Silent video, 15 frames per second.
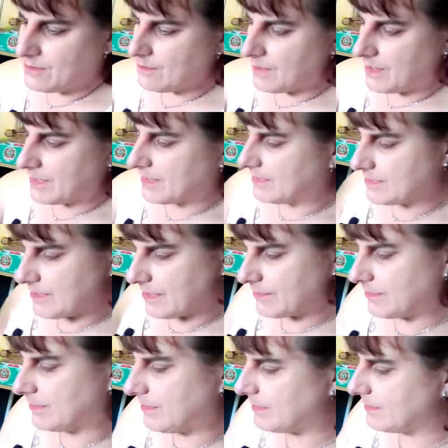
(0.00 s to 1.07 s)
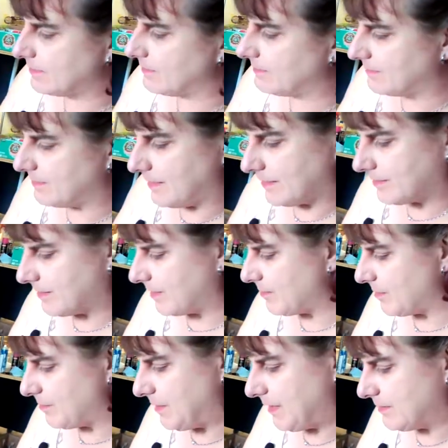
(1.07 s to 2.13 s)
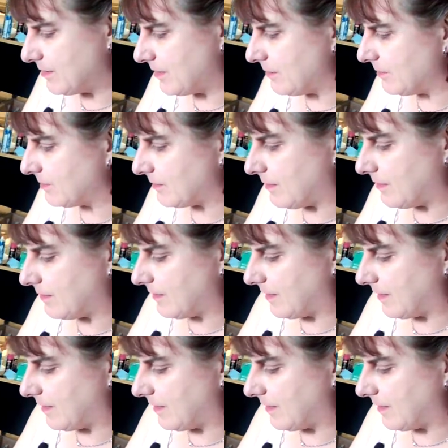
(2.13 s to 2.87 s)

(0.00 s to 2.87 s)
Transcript: I can test it next time the PTO is on.